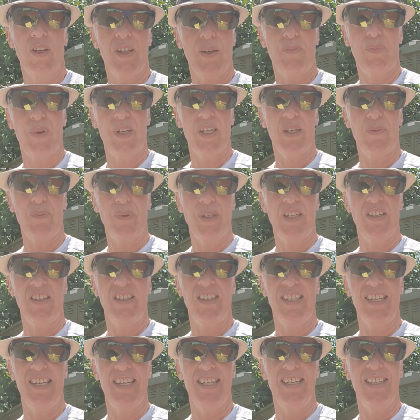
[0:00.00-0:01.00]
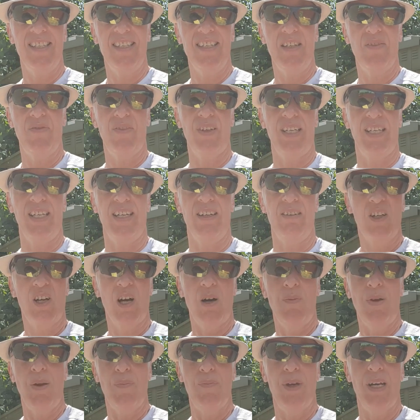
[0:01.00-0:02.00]
that brings me to the end of this video.
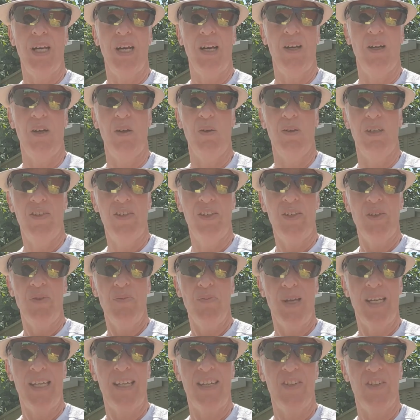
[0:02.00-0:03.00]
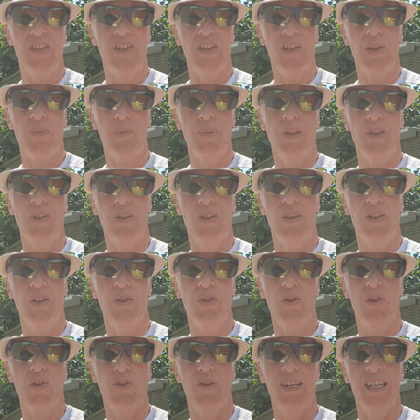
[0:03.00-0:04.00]
Comment below. Do you make adjustments to
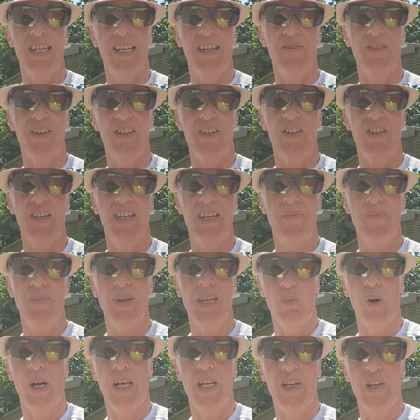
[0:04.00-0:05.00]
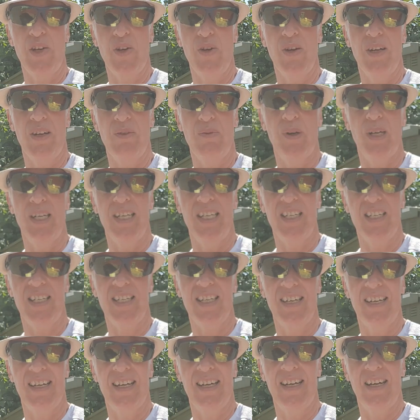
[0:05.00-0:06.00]
your training regime when it's
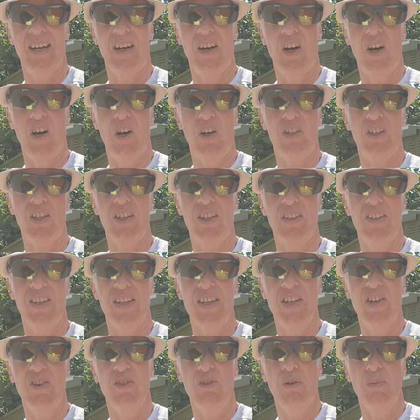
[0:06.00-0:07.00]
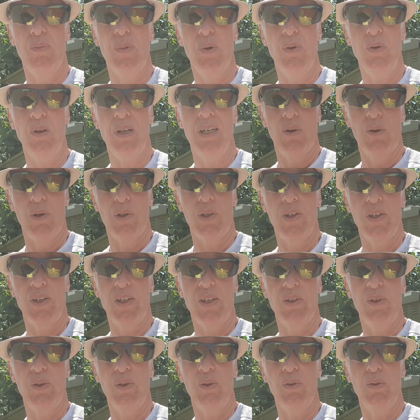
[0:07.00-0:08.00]
hotter than normal, or do
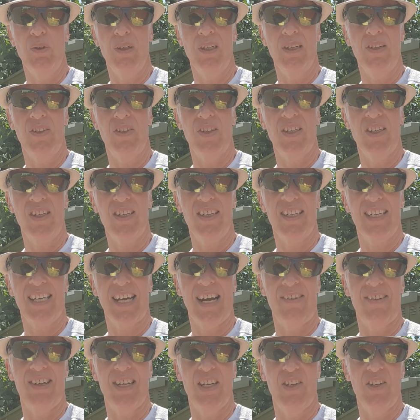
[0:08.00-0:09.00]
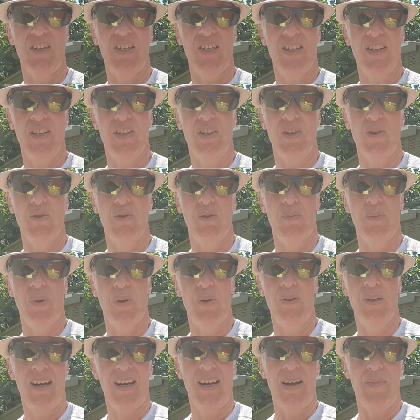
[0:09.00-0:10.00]
you just carry on as
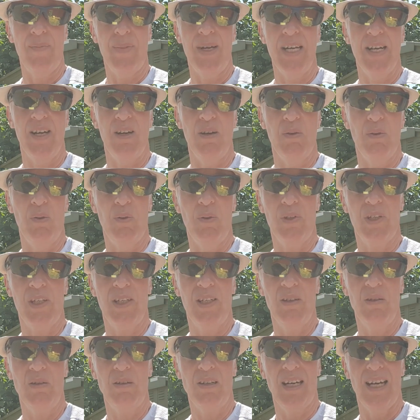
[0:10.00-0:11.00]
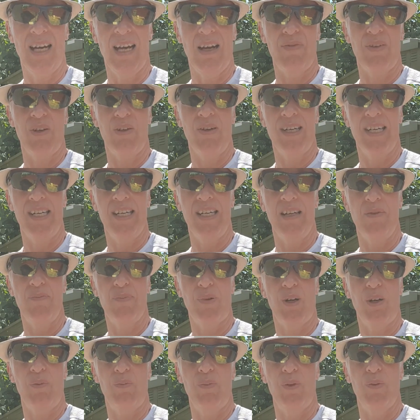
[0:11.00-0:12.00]
normal? Let me know also, have you had any
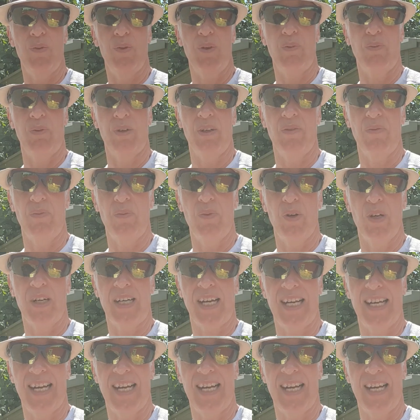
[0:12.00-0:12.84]
problems with working